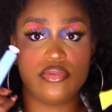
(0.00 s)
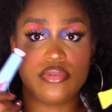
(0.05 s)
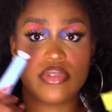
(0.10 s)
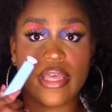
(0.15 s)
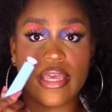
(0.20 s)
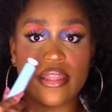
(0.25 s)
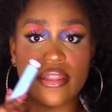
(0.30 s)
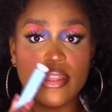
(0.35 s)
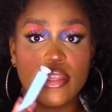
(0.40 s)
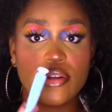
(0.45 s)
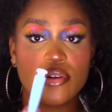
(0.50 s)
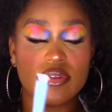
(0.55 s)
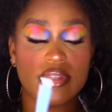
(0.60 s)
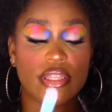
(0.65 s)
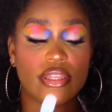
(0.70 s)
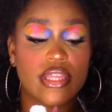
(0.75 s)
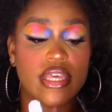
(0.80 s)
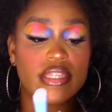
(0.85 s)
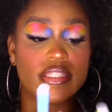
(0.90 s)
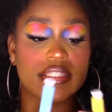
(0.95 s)
Like
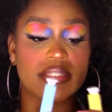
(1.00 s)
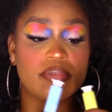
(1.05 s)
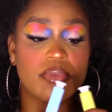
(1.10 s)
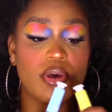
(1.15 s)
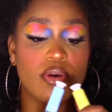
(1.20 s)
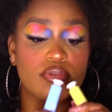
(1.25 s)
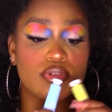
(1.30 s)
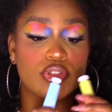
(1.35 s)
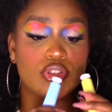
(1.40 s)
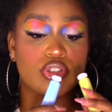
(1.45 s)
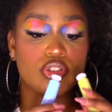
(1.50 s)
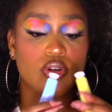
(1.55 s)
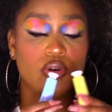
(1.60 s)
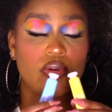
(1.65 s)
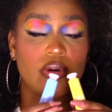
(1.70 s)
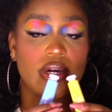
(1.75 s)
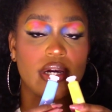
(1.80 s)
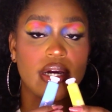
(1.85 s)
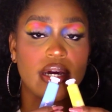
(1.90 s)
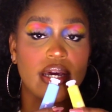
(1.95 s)
literally they smell
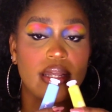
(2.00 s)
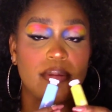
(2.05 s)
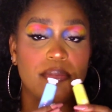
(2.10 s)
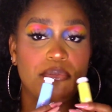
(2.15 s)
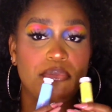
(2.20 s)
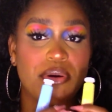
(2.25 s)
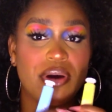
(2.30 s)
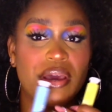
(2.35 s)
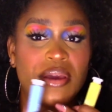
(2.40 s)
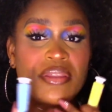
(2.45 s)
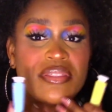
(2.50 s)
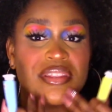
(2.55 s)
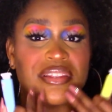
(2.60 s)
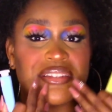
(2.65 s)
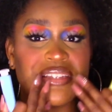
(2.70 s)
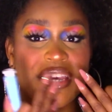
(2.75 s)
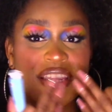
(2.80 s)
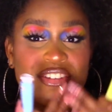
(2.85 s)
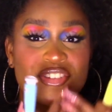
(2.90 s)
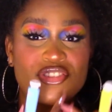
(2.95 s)
so good, but the
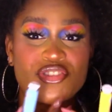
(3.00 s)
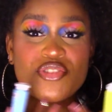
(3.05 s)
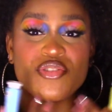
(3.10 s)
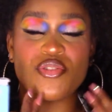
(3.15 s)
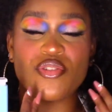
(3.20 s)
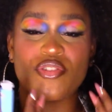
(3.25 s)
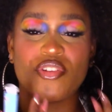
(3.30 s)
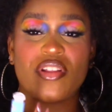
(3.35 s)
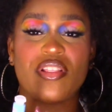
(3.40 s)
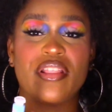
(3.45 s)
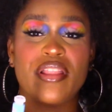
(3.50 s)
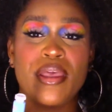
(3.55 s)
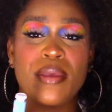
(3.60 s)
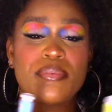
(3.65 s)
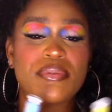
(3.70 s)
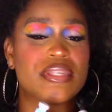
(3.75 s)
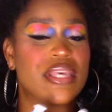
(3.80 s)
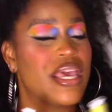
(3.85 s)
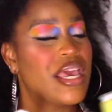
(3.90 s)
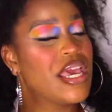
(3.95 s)
texture on your
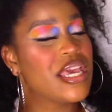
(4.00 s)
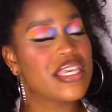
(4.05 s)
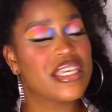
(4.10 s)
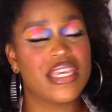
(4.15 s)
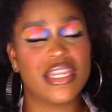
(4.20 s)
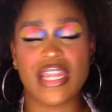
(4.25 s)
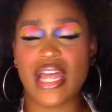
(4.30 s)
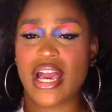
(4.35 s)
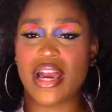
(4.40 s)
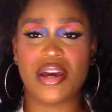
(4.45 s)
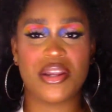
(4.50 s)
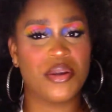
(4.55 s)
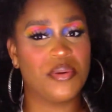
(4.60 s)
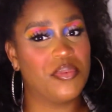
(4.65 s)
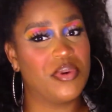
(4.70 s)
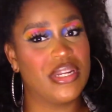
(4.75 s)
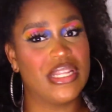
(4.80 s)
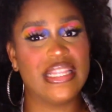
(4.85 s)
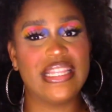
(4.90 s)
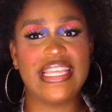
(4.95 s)
lips, you're not
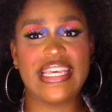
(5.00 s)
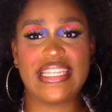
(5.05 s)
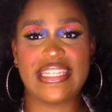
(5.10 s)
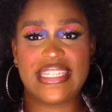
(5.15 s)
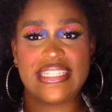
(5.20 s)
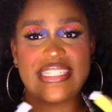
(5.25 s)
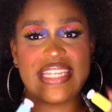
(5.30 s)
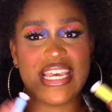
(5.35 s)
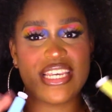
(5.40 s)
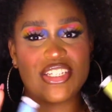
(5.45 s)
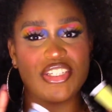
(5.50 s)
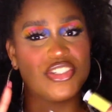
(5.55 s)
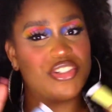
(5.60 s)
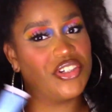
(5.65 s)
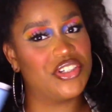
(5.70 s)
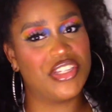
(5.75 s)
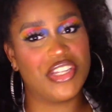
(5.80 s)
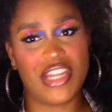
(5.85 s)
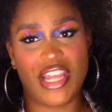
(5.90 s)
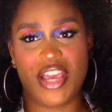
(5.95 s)
gonna wanna lick the
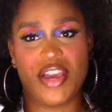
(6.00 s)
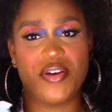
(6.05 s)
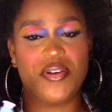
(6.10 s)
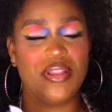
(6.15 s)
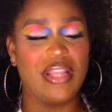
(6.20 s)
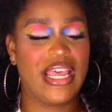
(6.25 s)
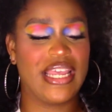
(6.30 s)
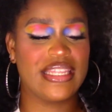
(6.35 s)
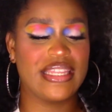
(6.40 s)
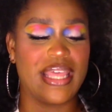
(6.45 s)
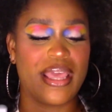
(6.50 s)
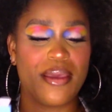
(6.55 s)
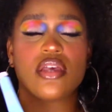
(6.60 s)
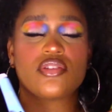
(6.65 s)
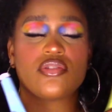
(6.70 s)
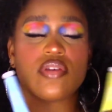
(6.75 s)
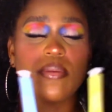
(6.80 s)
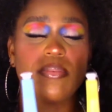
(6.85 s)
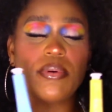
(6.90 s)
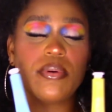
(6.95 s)
texture. You're not gonna like
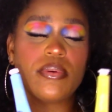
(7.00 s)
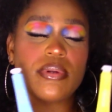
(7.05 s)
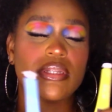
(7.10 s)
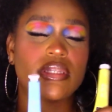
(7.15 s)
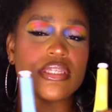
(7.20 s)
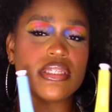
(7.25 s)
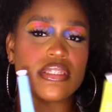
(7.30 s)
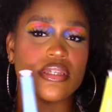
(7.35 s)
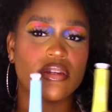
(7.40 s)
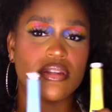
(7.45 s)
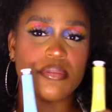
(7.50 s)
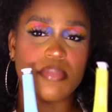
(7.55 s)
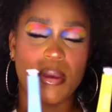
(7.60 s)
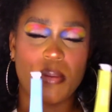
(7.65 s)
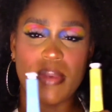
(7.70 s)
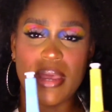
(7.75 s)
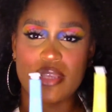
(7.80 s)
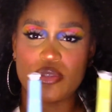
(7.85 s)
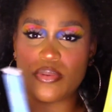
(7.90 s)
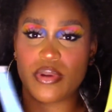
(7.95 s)
that. So I put one of these underneath my
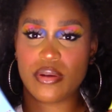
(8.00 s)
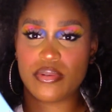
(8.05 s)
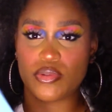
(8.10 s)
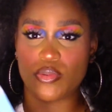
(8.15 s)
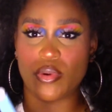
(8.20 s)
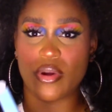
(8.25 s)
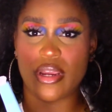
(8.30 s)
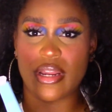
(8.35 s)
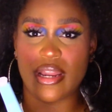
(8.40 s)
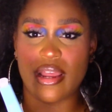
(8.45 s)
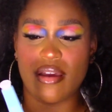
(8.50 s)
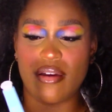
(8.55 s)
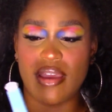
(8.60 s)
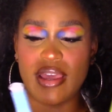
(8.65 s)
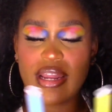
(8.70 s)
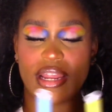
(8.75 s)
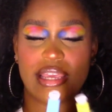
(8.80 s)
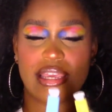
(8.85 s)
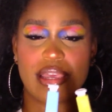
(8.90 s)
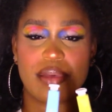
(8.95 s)
mask when I was working out
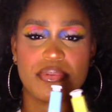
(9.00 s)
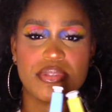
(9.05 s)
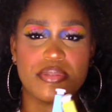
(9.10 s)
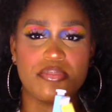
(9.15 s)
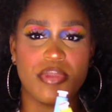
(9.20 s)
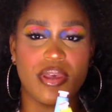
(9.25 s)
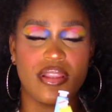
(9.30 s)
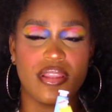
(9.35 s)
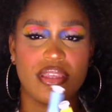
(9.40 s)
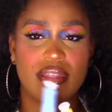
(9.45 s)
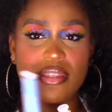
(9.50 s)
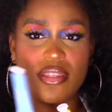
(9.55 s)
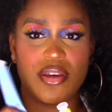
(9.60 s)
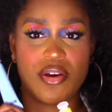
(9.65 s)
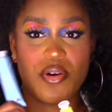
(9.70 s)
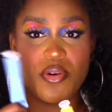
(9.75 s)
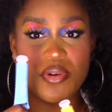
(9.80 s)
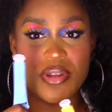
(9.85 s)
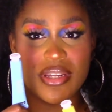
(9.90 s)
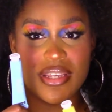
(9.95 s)
and I kept smelling the
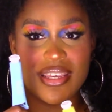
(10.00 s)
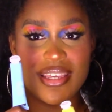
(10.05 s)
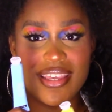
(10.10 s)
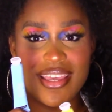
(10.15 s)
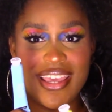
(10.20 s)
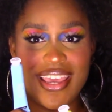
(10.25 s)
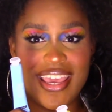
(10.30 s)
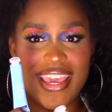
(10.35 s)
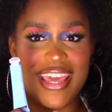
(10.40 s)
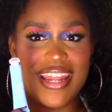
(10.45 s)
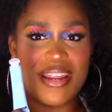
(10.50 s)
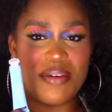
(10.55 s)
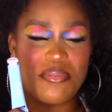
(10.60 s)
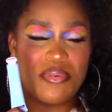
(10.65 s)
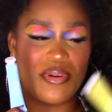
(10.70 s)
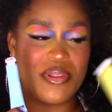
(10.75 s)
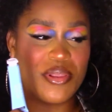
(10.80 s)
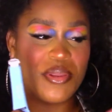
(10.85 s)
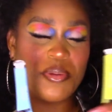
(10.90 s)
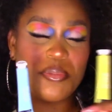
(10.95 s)
coconut and I
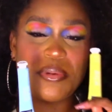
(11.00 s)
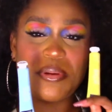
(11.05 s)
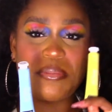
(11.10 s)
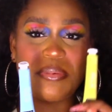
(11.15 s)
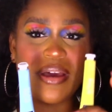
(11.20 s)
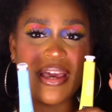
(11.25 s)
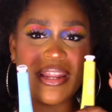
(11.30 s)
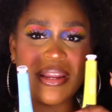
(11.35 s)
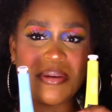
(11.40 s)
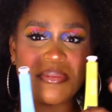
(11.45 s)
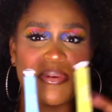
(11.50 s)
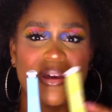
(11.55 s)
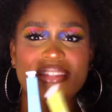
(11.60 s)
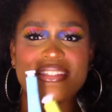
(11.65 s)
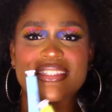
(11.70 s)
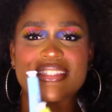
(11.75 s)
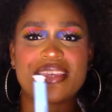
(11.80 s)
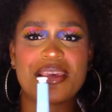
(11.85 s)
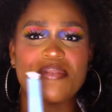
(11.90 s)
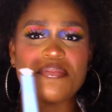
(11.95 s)
put a little bit of pineapple. I
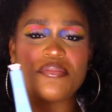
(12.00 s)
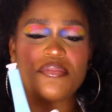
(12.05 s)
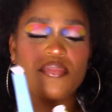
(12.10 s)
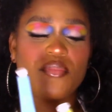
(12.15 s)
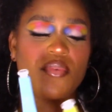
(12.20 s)
just kept,